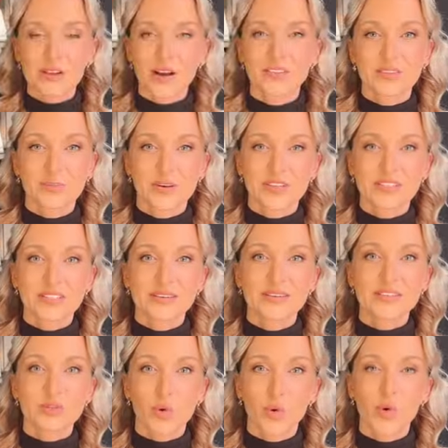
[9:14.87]
Lifestyle medicine
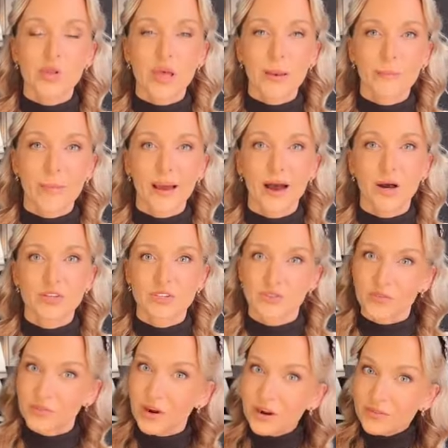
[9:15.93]
is all about
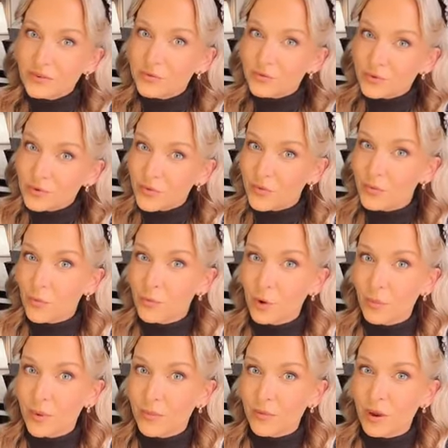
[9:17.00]
to find the root the
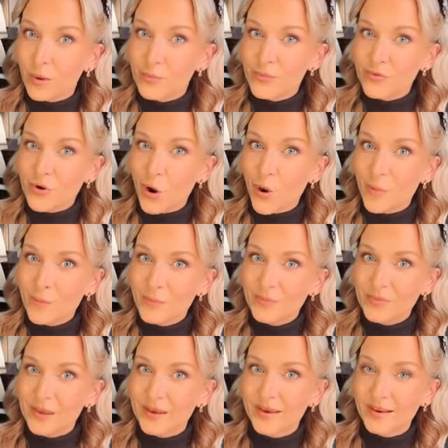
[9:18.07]
problem come from,
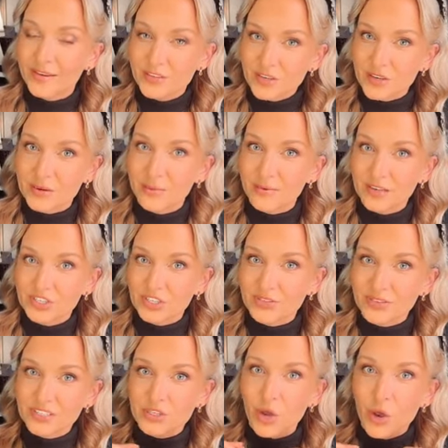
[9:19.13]
yeah, and you can
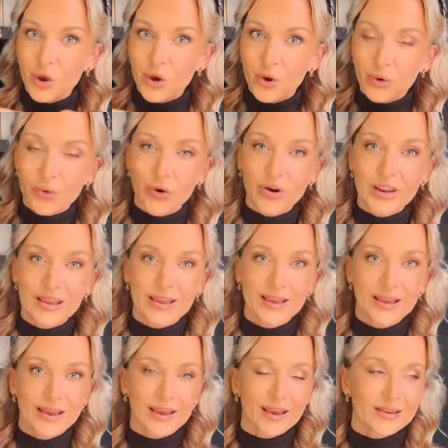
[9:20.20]
imagine this
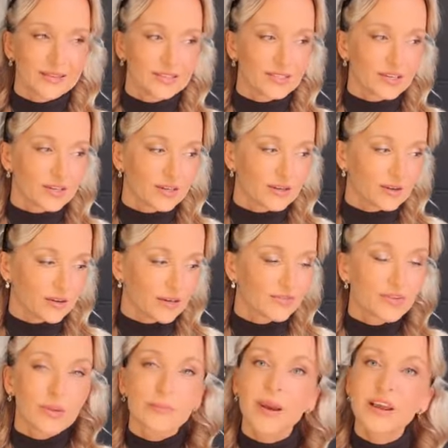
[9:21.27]
chronic and
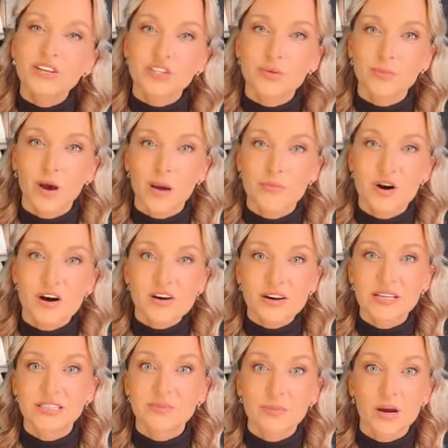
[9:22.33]
inflammation
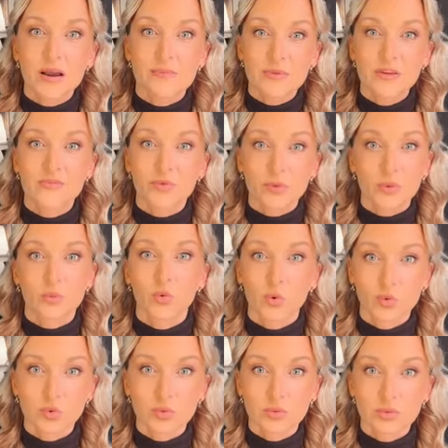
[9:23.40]
biomarkers might be from the
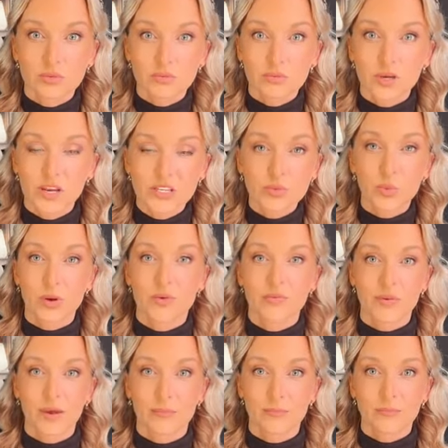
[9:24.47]
mold is one
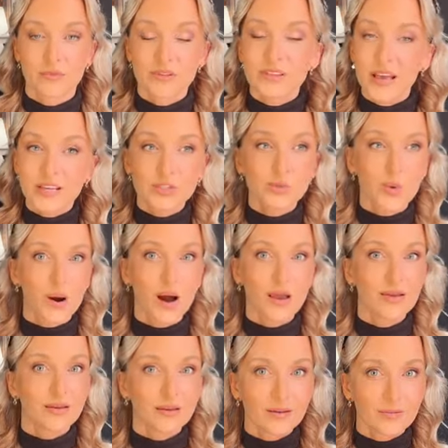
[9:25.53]
of them. That's
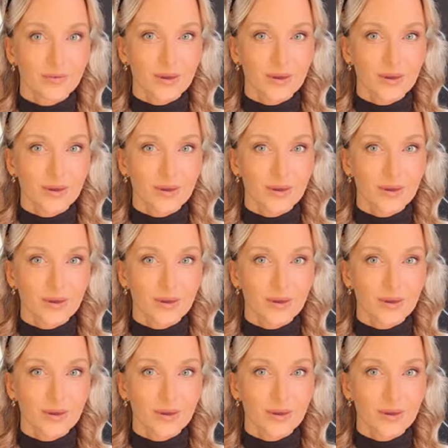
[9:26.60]
why